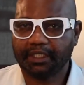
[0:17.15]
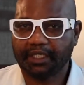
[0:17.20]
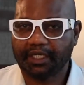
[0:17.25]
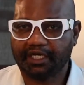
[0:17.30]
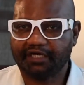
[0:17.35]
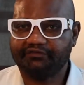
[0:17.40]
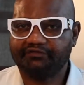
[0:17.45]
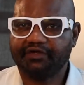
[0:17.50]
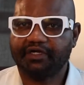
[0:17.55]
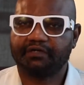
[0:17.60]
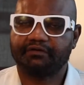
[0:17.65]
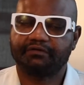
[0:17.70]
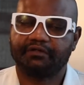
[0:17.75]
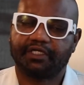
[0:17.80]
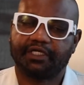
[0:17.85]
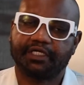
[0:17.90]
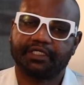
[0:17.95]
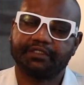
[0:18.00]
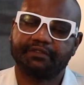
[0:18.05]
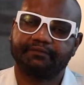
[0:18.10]
I found
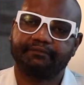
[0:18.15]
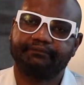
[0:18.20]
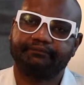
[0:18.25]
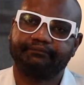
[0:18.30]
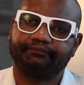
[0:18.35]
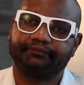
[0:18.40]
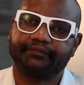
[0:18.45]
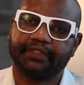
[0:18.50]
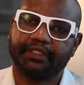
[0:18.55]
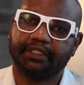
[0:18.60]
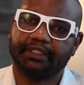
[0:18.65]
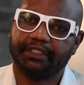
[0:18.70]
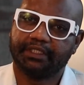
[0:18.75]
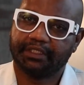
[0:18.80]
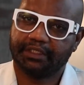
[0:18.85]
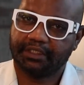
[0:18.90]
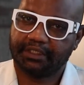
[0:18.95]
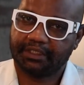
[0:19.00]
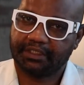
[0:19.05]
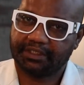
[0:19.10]
that
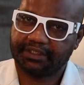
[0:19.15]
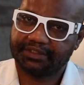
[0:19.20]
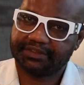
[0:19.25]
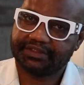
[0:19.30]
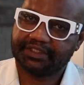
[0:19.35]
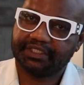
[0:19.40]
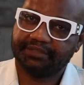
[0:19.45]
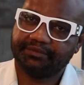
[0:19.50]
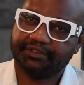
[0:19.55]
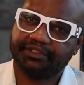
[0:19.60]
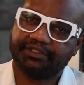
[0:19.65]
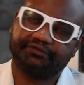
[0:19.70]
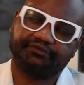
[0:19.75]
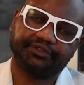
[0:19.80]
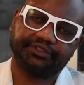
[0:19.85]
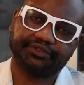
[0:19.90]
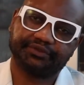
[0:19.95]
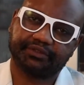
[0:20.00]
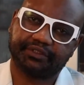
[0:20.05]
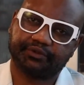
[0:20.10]
in the same
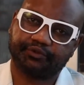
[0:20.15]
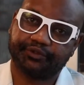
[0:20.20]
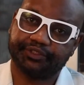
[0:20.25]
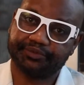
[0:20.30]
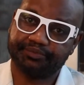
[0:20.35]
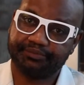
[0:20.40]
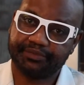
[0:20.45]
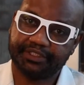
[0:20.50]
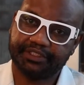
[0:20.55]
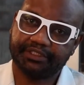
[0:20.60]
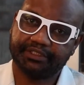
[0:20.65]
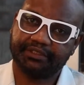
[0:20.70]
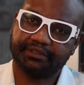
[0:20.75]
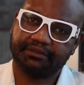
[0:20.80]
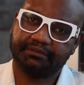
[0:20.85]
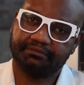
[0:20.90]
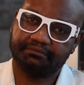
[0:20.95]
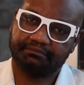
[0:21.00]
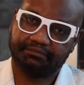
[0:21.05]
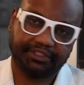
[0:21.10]
individual, with me
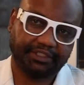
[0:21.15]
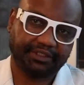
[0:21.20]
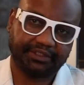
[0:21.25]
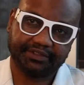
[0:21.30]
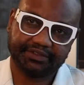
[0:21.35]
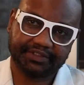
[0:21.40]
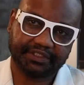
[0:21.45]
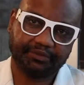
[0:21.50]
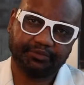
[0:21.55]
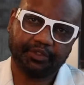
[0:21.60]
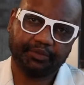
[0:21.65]
being the same